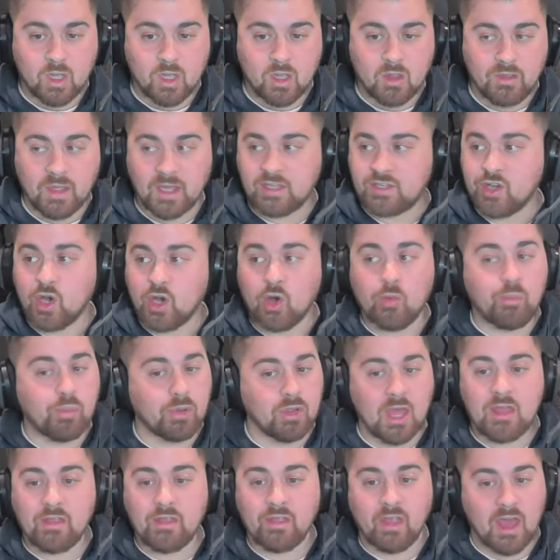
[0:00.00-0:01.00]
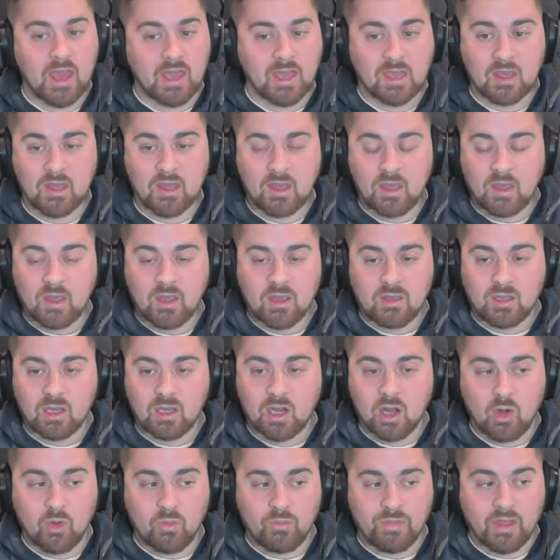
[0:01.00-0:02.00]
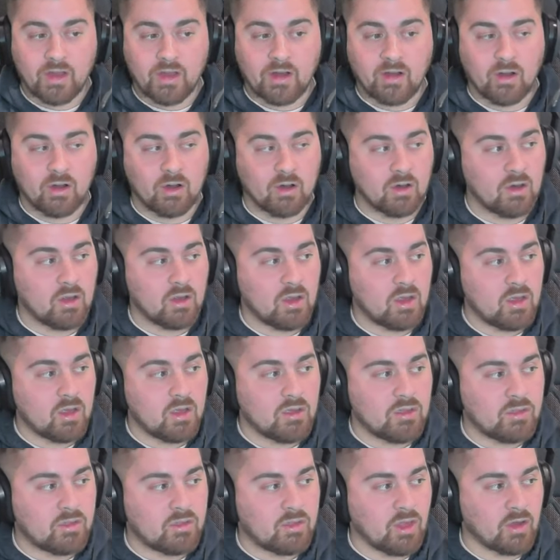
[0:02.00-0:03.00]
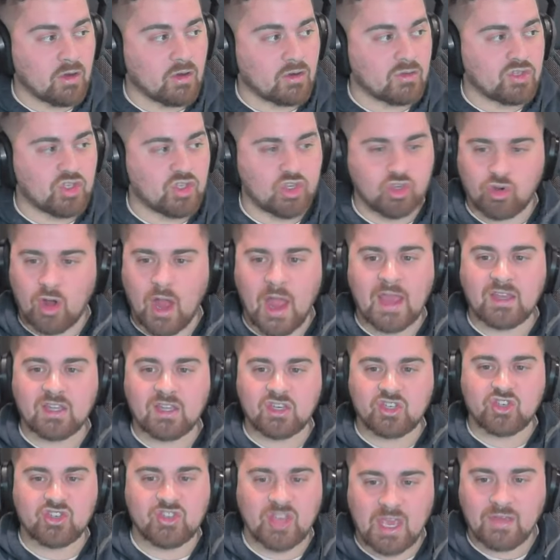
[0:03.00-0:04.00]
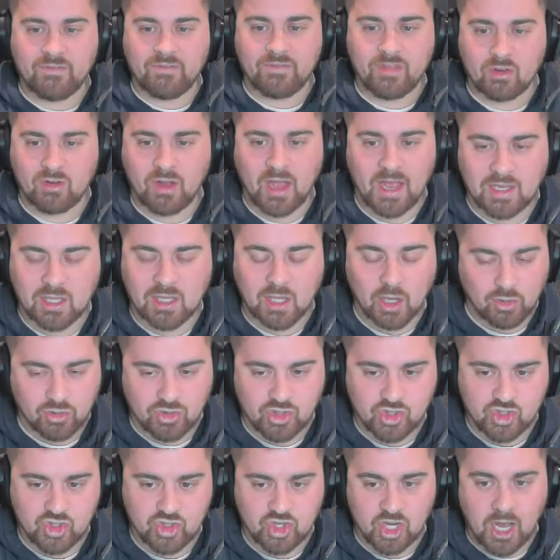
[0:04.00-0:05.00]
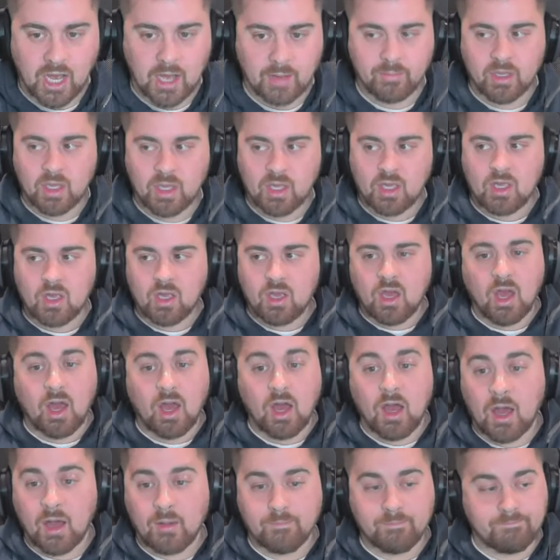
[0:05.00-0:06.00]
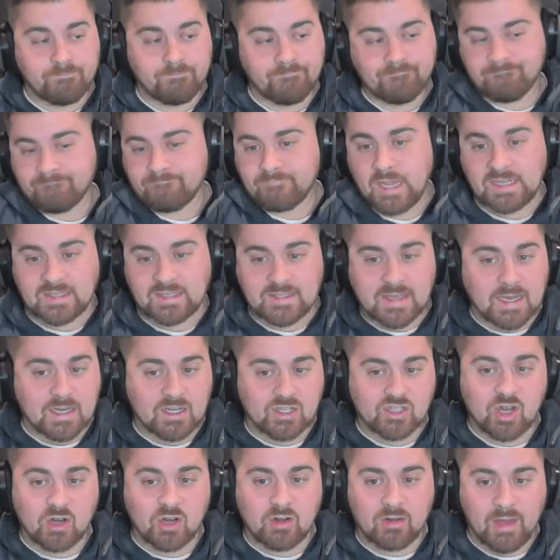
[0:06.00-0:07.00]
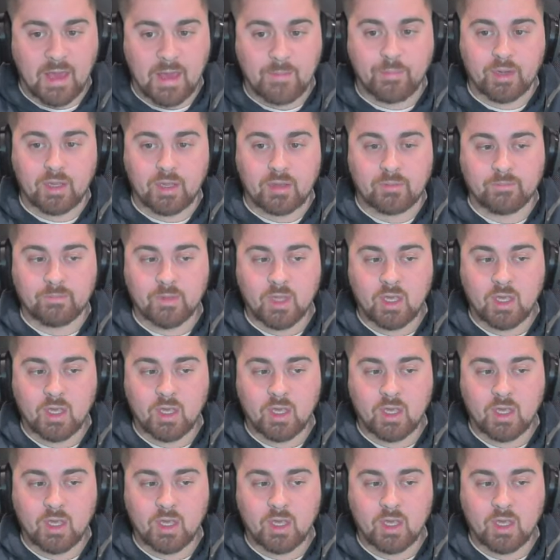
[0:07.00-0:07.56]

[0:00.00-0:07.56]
They don't play like, you know, they're they're trying to save their head coach's job. Um that's got to start happening.